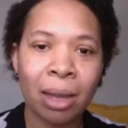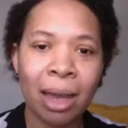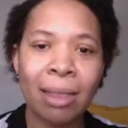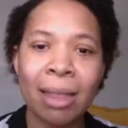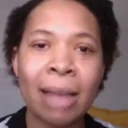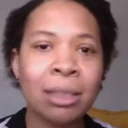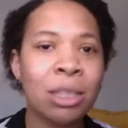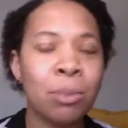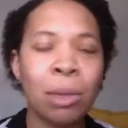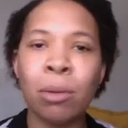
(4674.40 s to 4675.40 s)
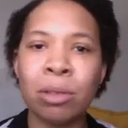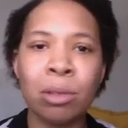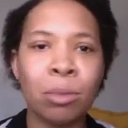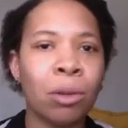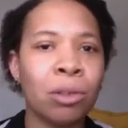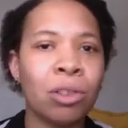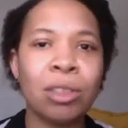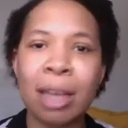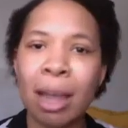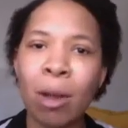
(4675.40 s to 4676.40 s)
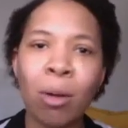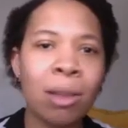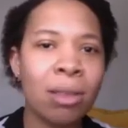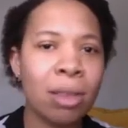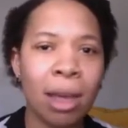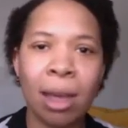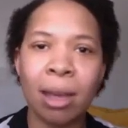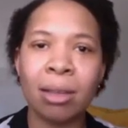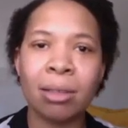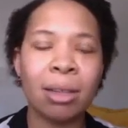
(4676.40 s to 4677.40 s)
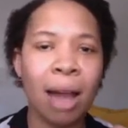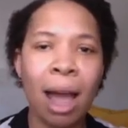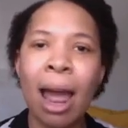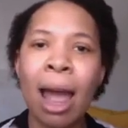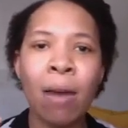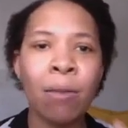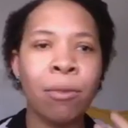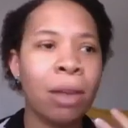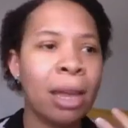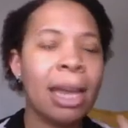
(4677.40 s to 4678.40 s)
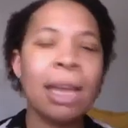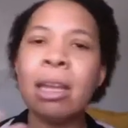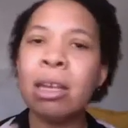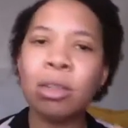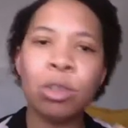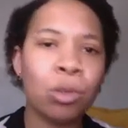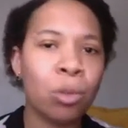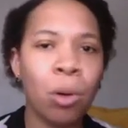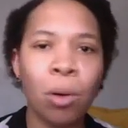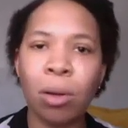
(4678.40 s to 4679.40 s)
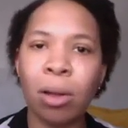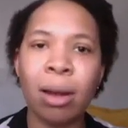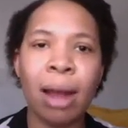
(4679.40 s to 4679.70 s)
And that to me was the most scary thing, to not have any control on